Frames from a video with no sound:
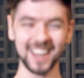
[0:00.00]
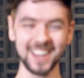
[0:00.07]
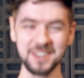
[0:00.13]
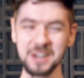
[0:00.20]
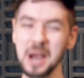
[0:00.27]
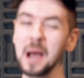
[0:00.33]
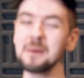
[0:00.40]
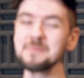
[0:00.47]
you
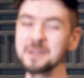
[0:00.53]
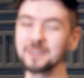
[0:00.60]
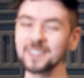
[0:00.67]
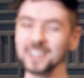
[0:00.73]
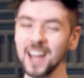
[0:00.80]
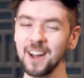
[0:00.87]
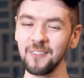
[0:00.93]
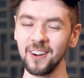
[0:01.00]
got me with
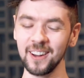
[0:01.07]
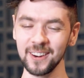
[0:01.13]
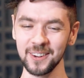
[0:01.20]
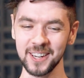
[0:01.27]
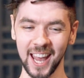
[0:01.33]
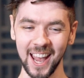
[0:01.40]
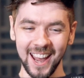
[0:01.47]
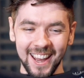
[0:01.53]
that one,
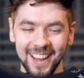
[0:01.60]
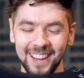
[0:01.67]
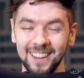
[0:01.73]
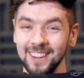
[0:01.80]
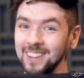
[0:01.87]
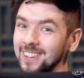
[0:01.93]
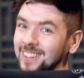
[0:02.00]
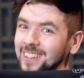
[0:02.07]
okay?
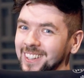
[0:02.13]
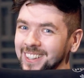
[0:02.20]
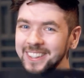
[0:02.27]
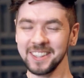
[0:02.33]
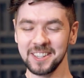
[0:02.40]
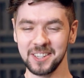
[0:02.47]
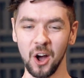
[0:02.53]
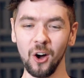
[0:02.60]

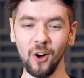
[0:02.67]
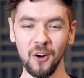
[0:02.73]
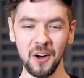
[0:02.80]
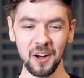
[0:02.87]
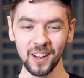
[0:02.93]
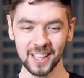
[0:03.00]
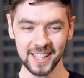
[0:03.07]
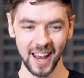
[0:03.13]

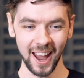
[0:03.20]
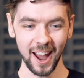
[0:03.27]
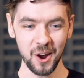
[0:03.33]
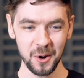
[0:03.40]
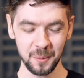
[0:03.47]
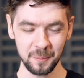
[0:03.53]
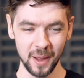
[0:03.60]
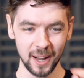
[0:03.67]
Called
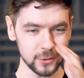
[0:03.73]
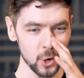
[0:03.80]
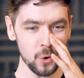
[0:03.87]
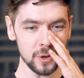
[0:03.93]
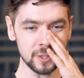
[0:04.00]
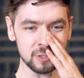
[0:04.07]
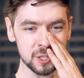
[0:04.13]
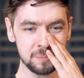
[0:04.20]
out, man.
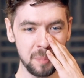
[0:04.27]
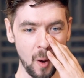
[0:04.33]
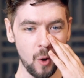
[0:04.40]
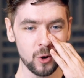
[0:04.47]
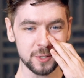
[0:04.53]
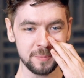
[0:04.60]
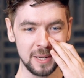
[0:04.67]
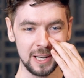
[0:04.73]
Don't
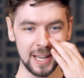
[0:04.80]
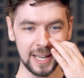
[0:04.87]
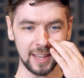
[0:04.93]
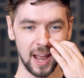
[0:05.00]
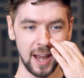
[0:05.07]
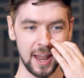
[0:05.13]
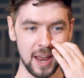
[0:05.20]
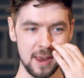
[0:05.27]
expose me like
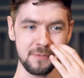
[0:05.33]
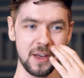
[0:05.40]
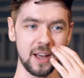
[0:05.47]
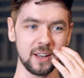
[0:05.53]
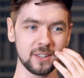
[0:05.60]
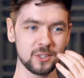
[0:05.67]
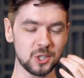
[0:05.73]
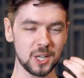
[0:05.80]
that,
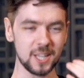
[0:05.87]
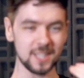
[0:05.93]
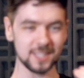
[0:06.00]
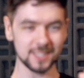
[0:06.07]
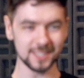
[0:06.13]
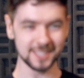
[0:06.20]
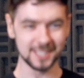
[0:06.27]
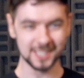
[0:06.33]
Ava.
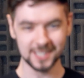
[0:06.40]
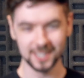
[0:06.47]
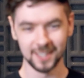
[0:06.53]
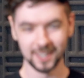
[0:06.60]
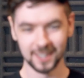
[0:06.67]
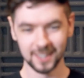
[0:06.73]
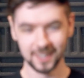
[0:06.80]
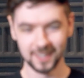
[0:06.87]
Jesus.
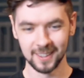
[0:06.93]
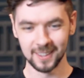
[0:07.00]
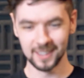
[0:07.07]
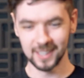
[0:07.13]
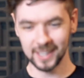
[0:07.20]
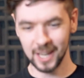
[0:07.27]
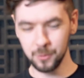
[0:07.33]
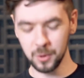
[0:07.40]

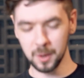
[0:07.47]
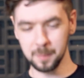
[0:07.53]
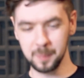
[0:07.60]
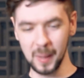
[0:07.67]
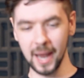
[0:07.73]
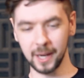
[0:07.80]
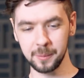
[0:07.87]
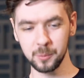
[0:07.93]
I wear
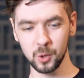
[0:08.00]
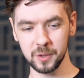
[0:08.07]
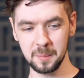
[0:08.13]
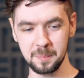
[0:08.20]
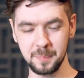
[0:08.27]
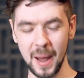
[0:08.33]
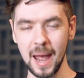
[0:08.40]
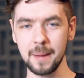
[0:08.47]
black more than
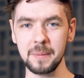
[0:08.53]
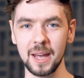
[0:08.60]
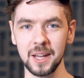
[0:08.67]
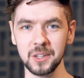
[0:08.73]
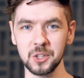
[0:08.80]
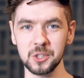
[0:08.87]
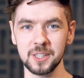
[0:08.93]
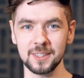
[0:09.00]

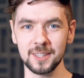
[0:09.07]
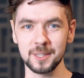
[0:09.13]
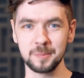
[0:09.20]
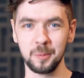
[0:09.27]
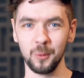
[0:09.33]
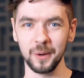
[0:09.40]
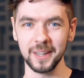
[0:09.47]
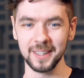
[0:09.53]
Batman does at this
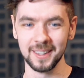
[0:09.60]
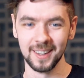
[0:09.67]
point.